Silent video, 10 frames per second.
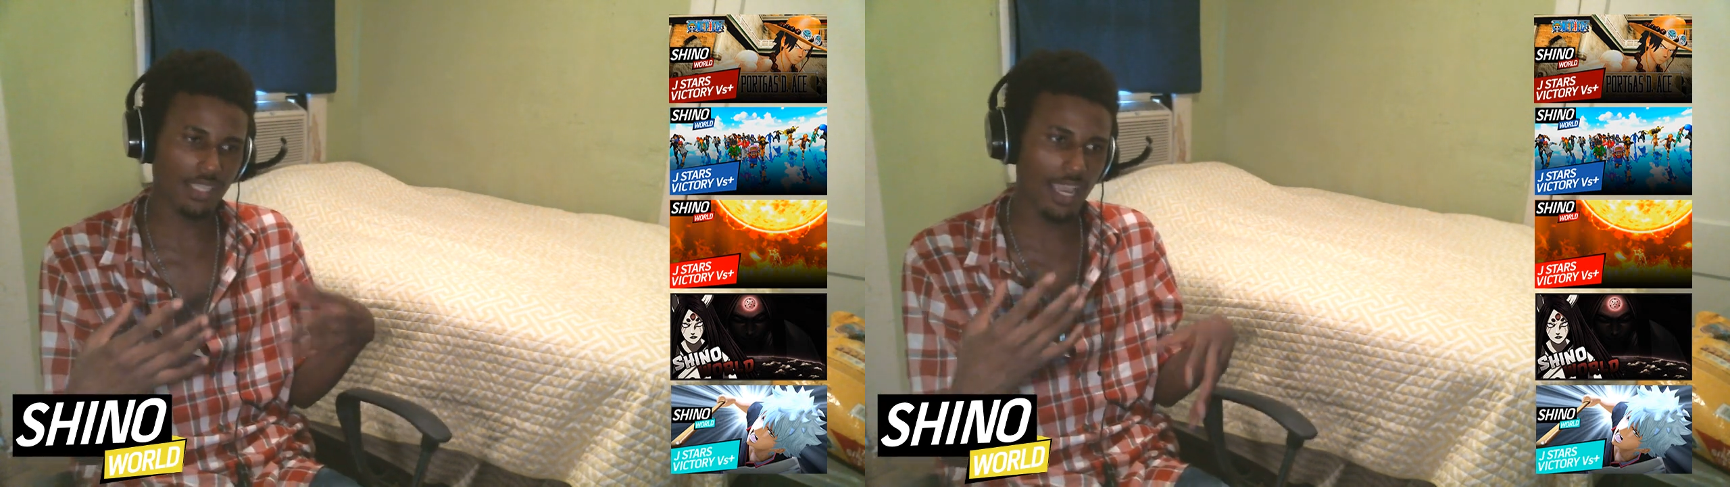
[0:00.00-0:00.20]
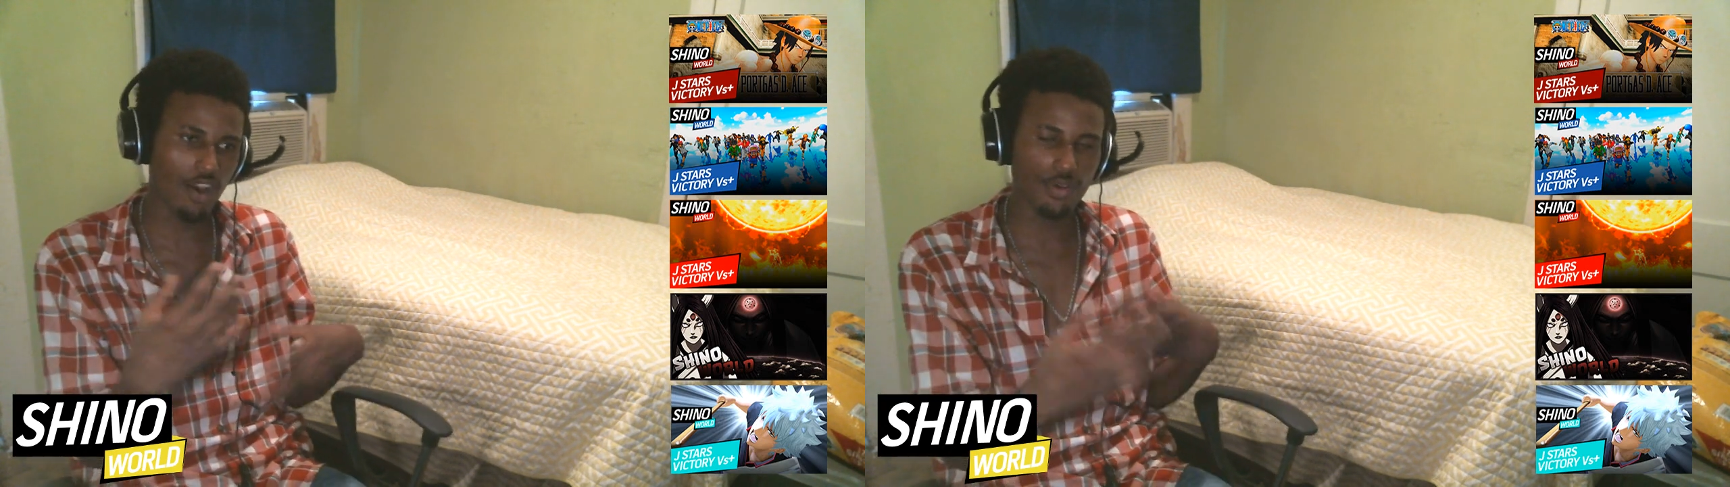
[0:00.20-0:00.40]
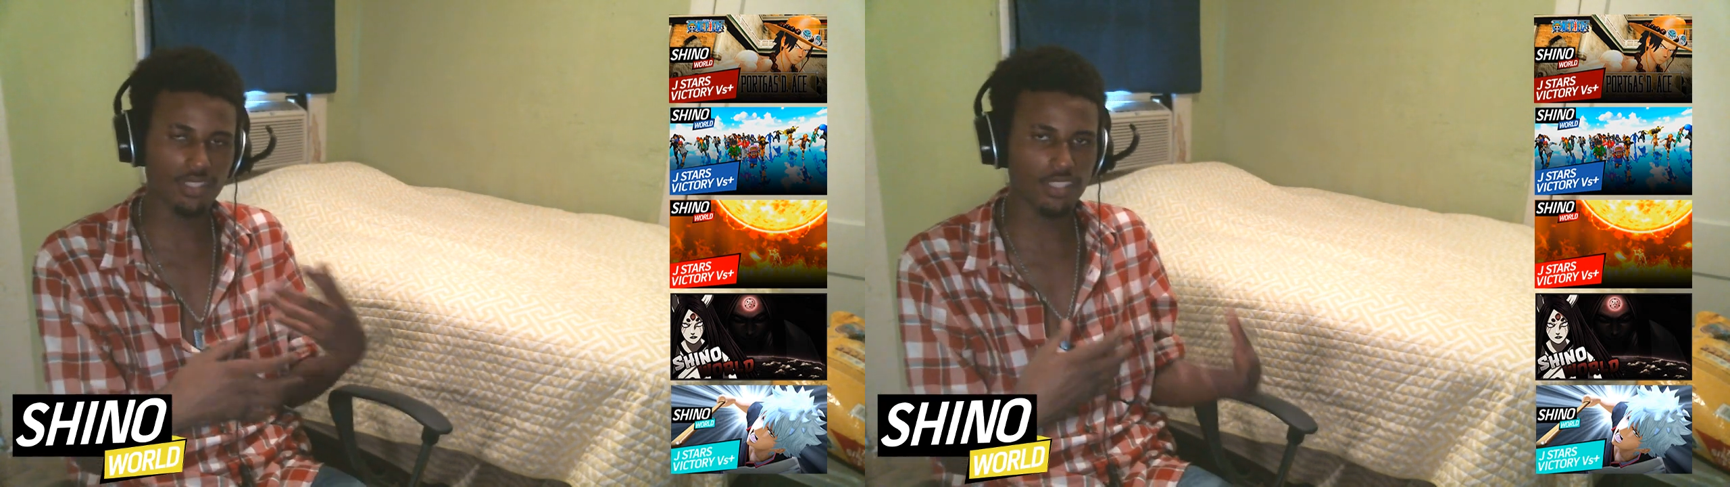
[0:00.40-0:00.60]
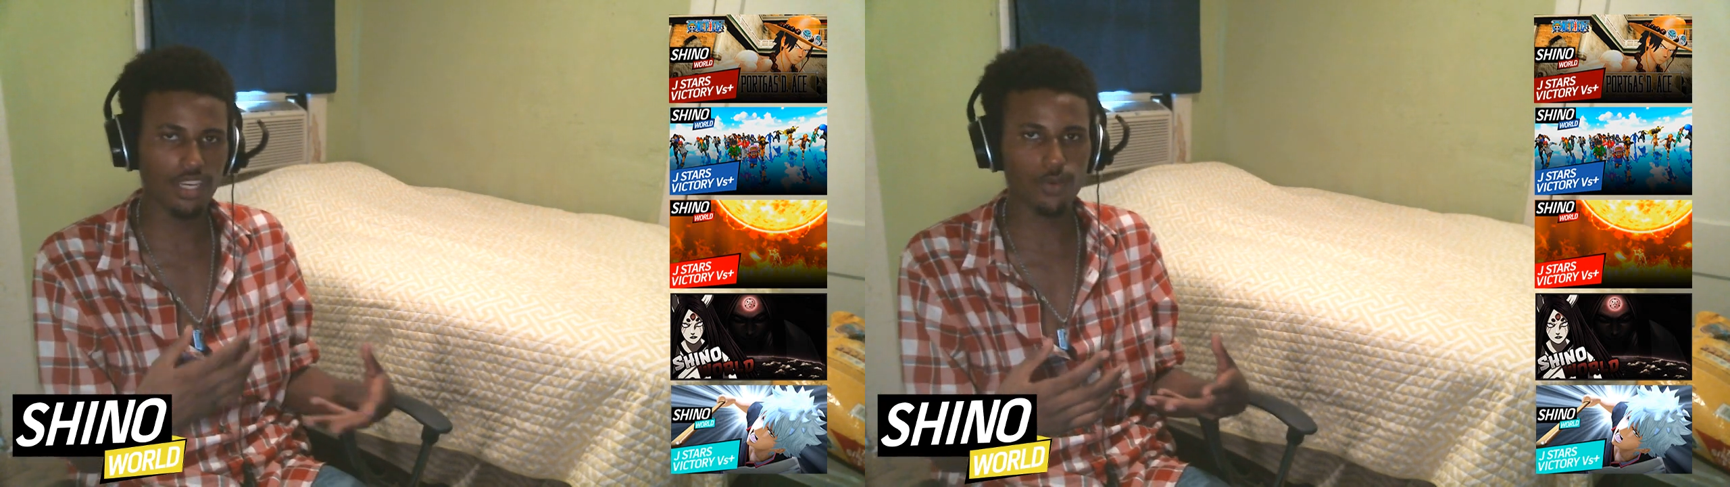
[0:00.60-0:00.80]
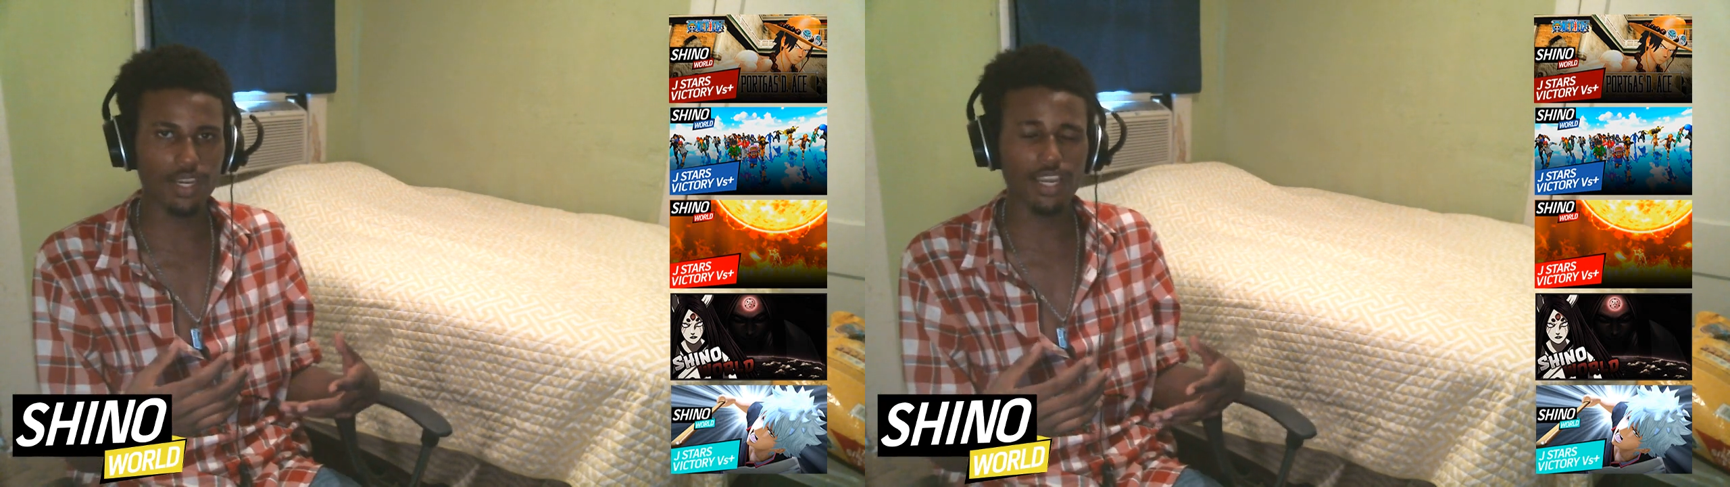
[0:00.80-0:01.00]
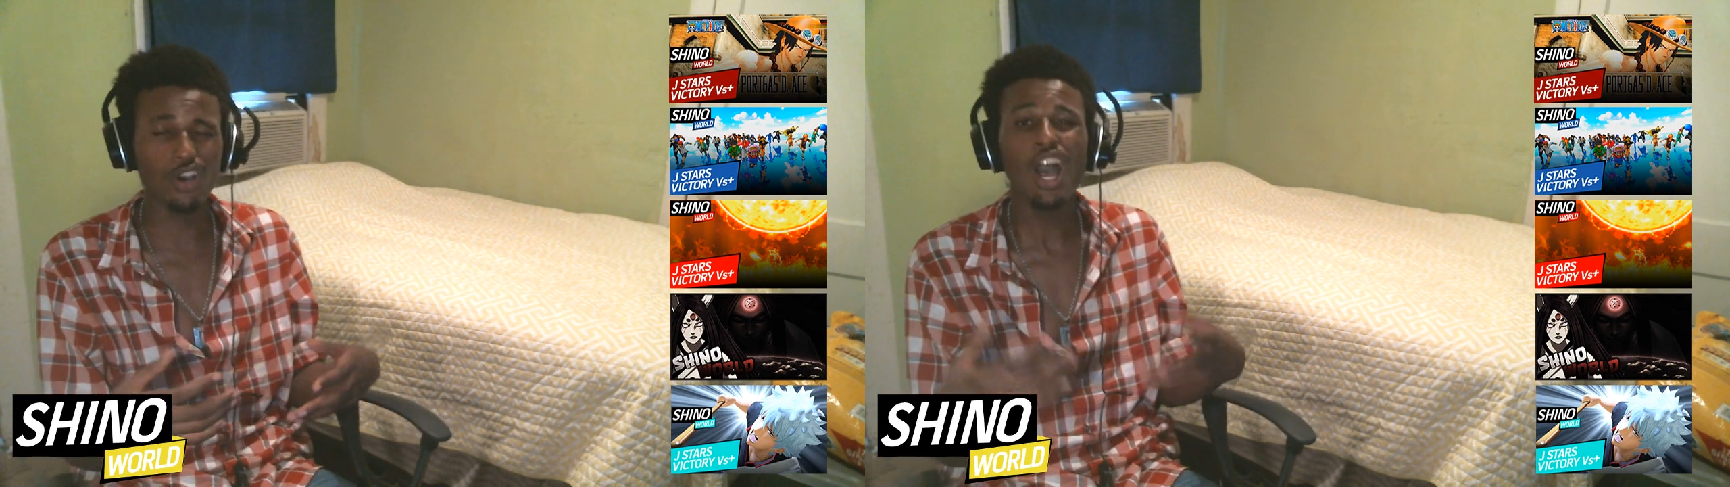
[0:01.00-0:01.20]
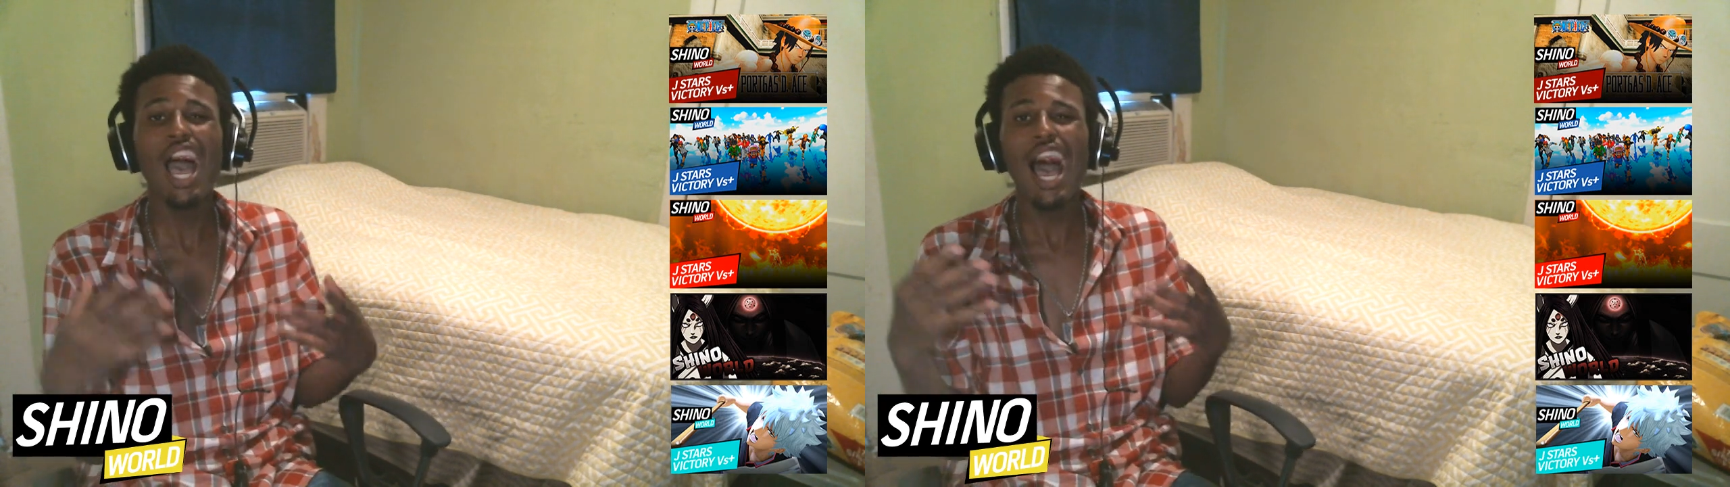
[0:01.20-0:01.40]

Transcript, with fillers: how it's sitting right now.